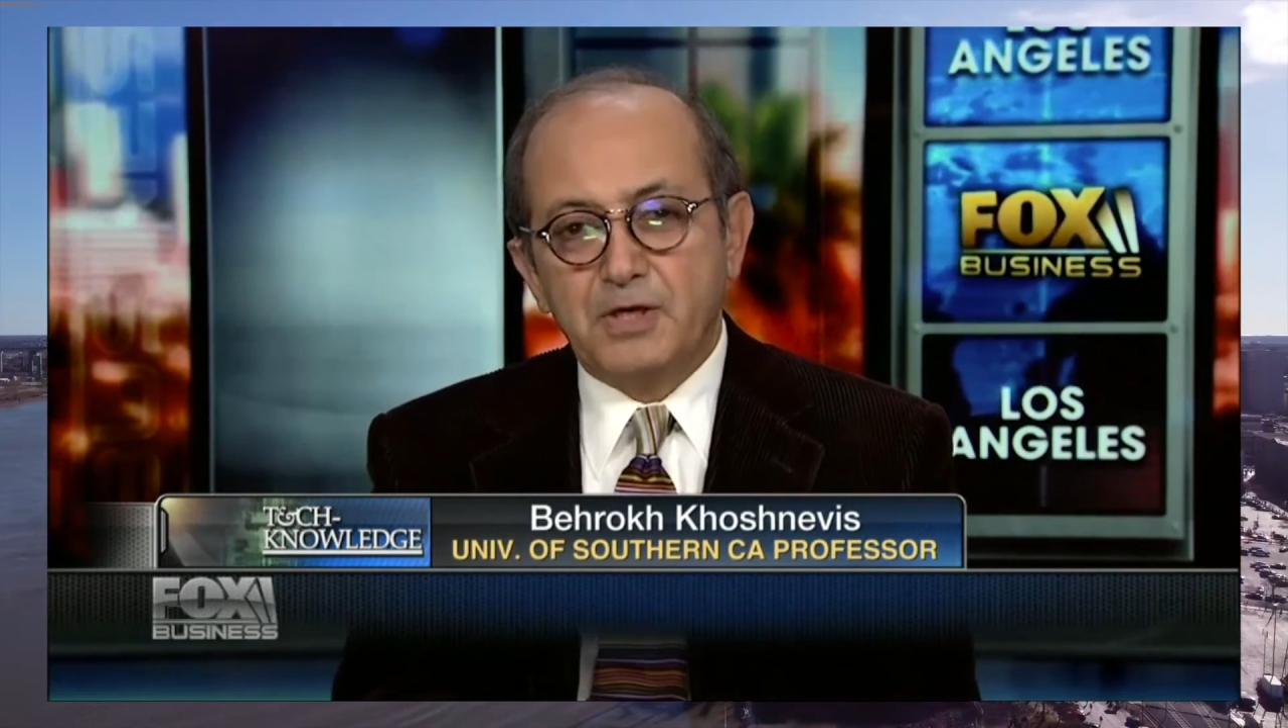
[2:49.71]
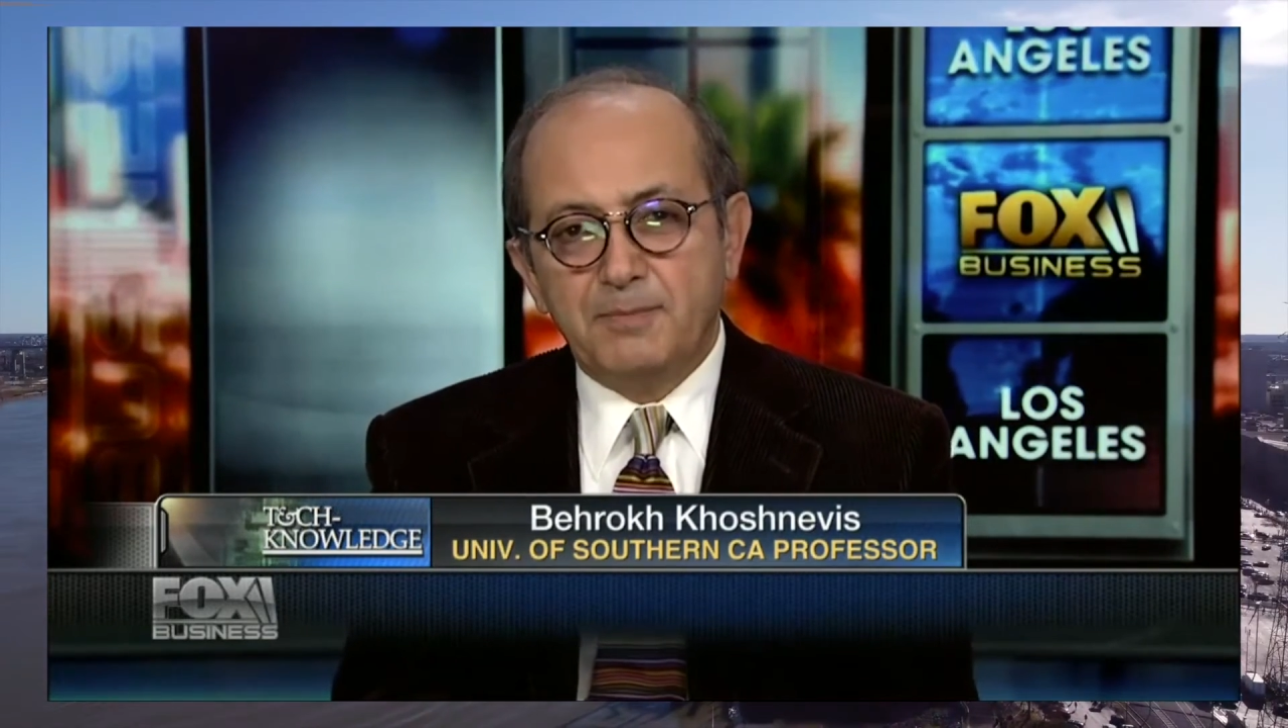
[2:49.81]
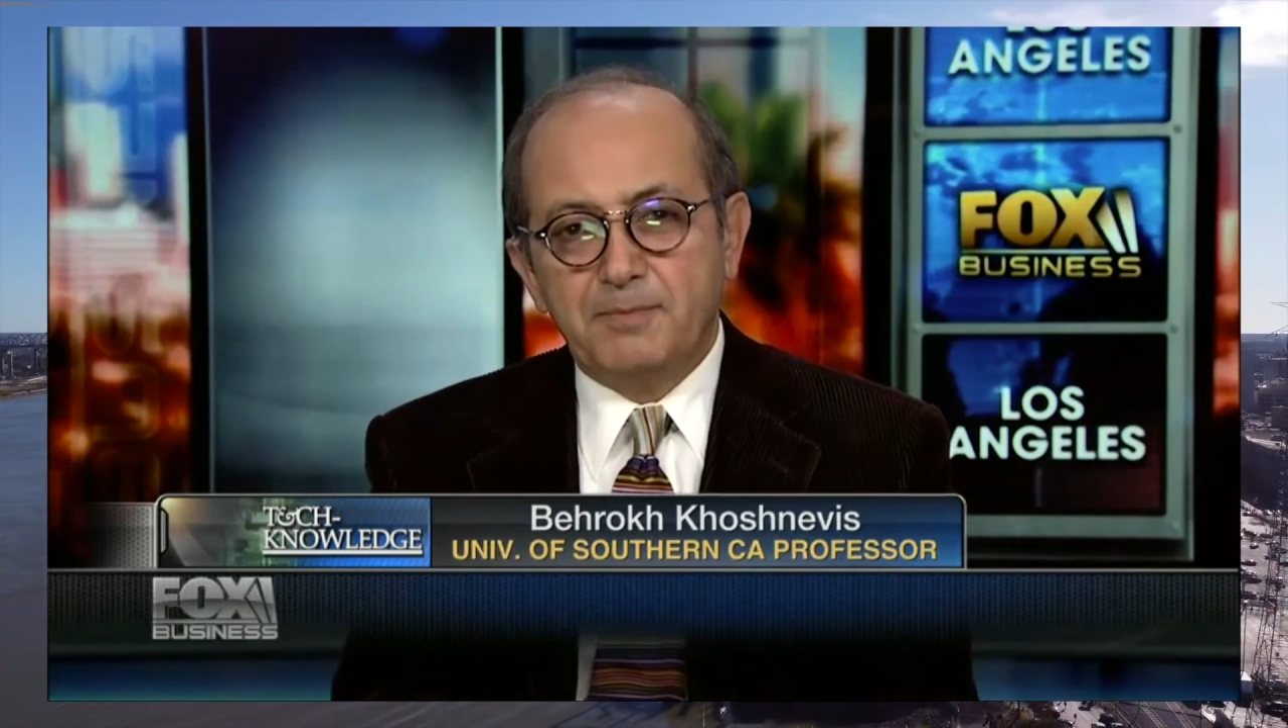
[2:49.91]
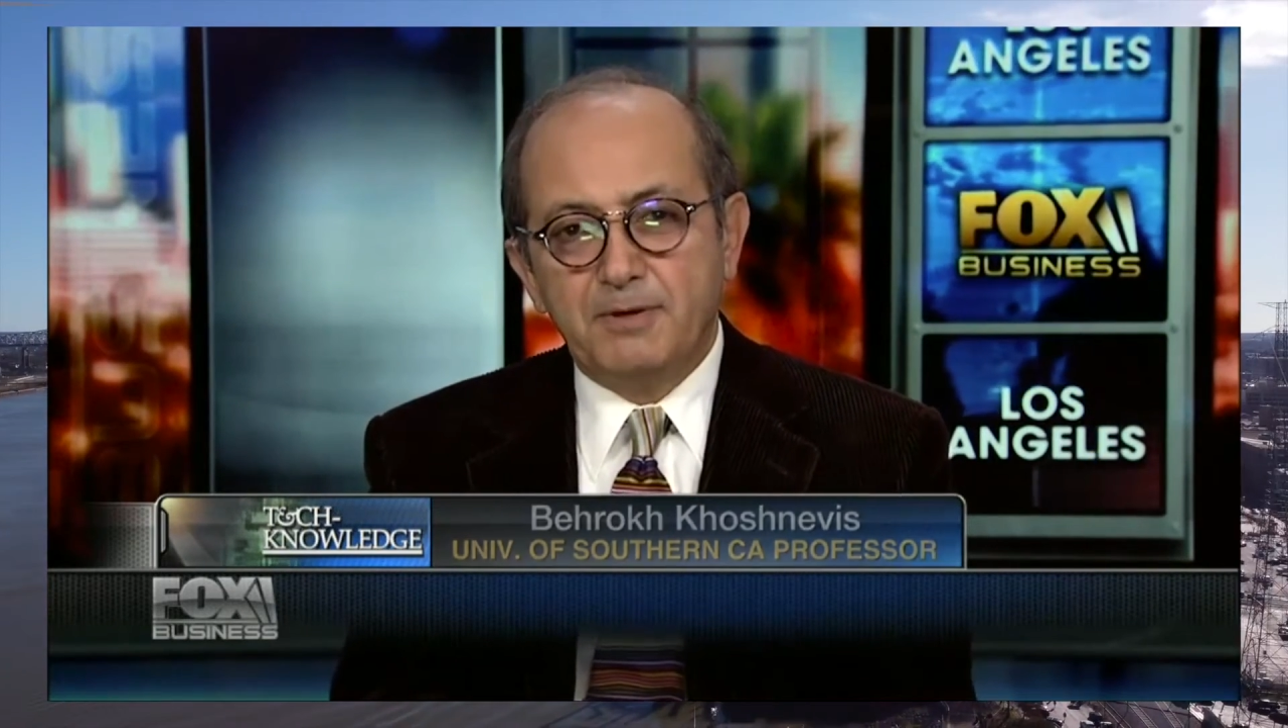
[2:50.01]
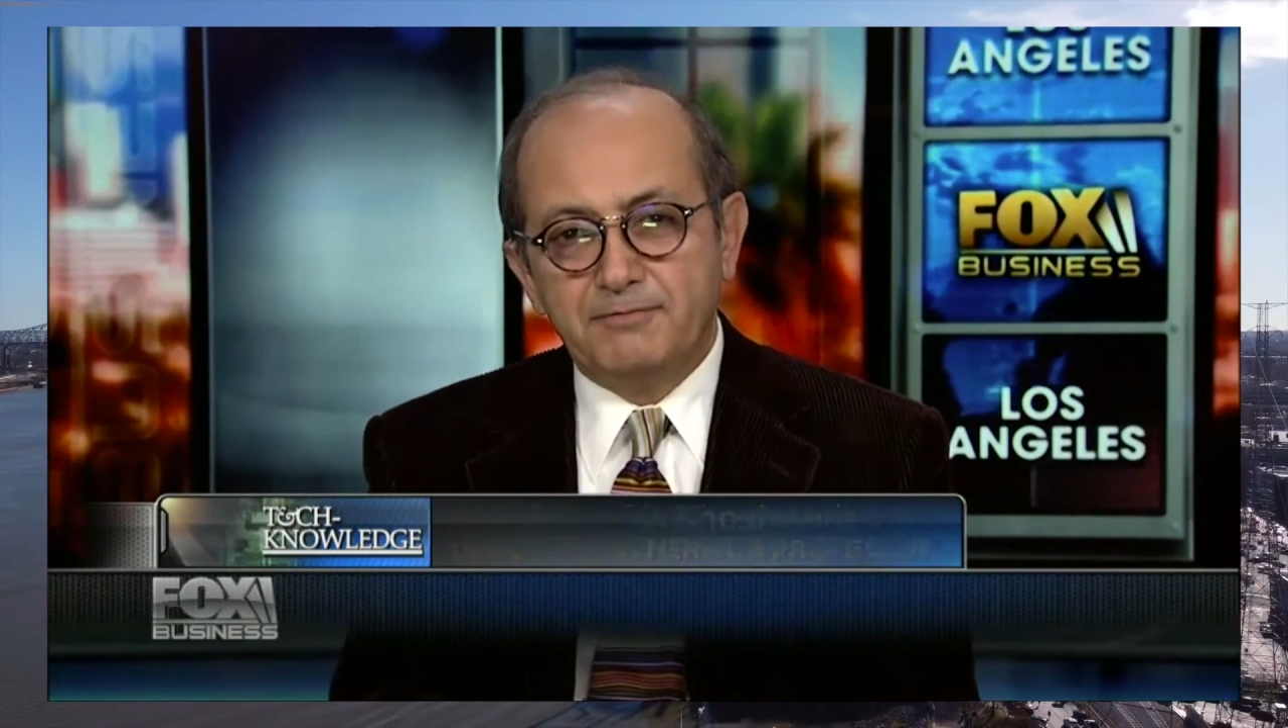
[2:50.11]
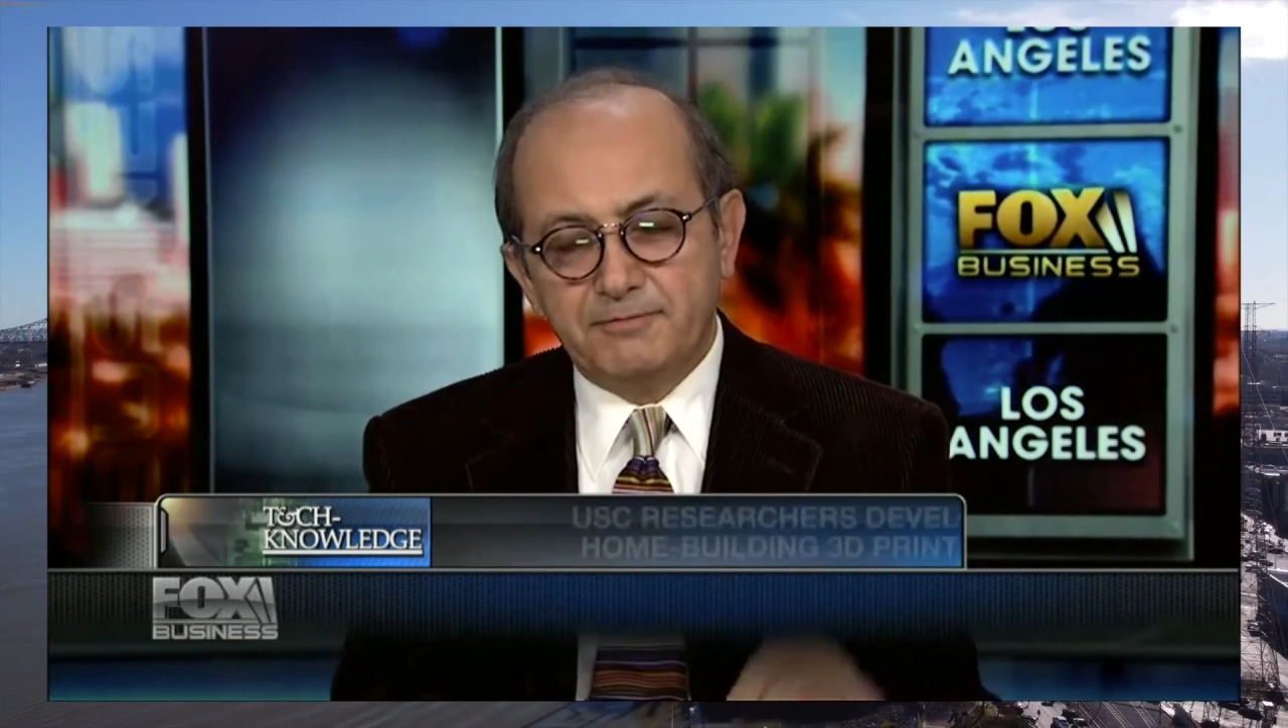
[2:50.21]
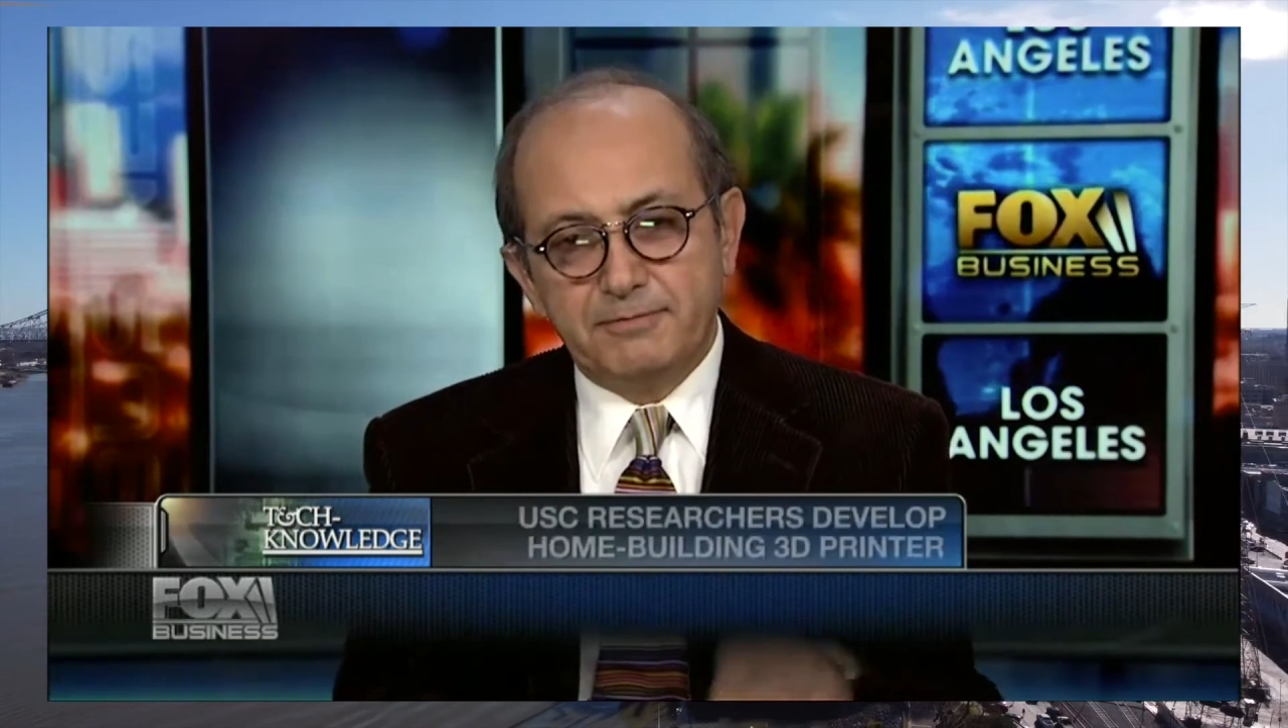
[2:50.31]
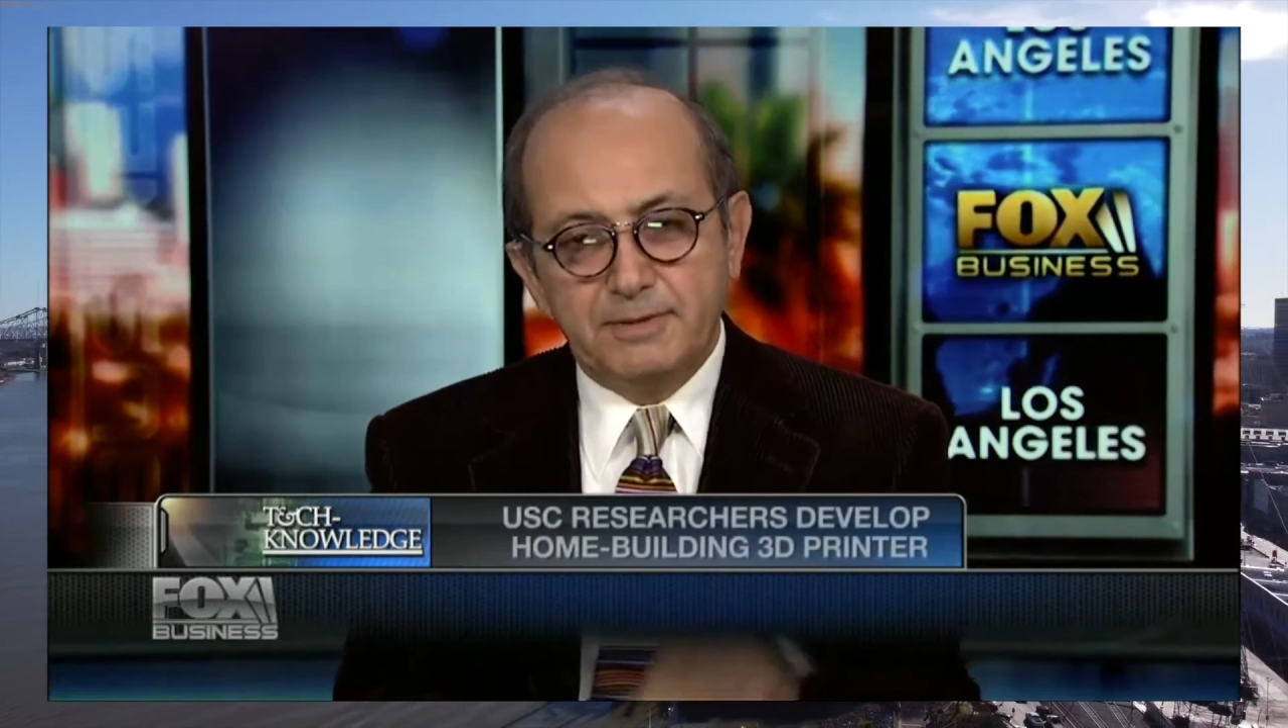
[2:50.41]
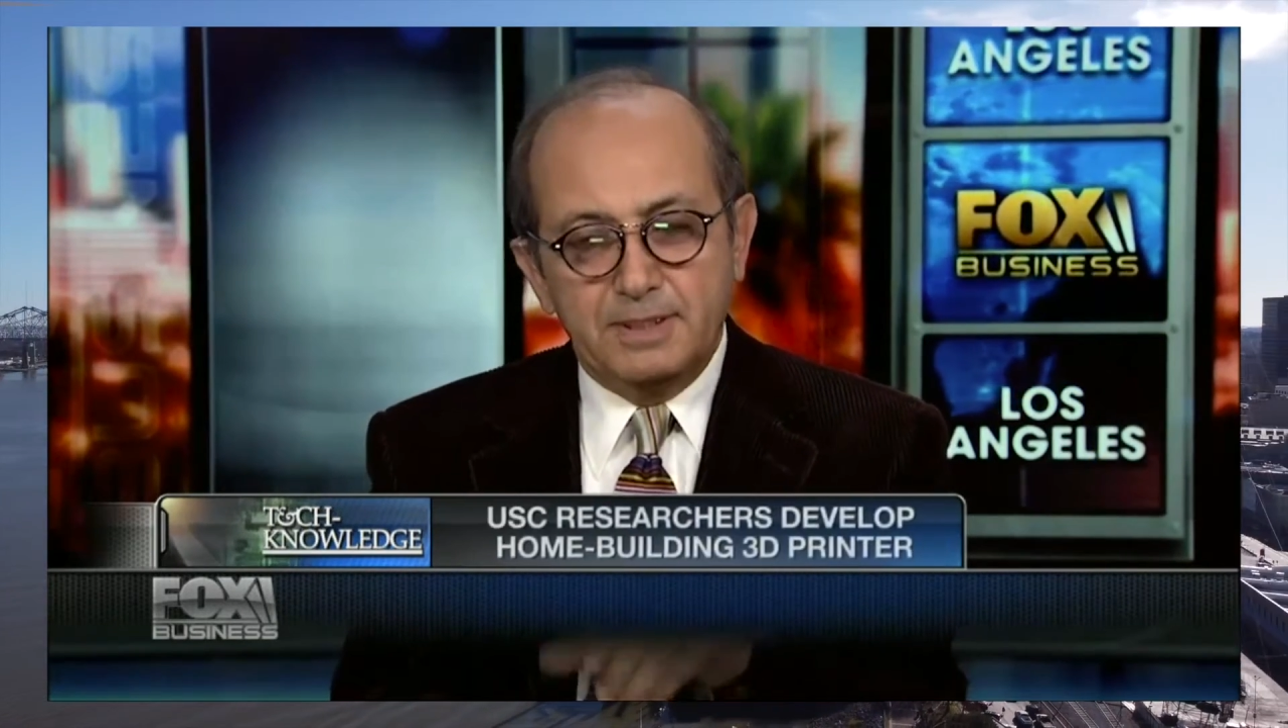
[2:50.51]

top of